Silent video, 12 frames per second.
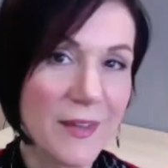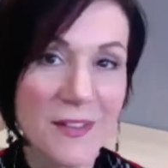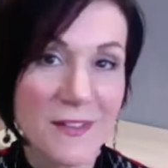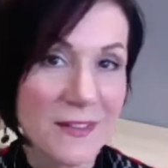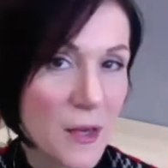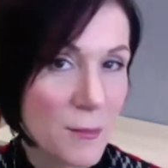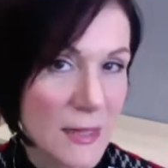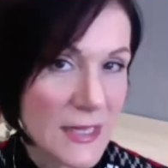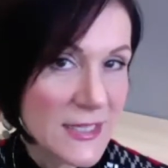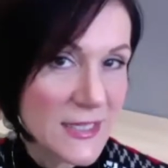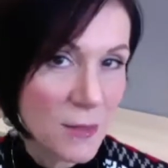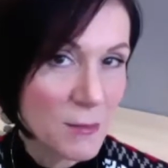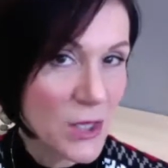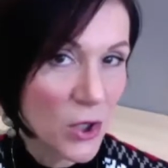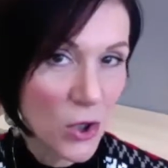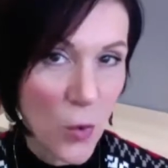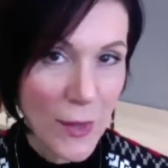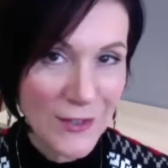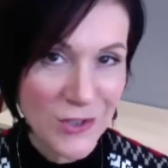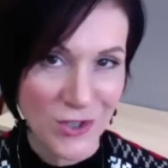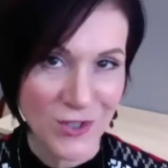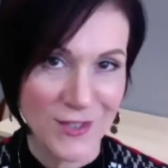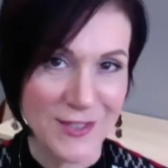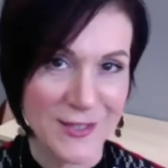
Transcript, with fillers: send me some of your questions.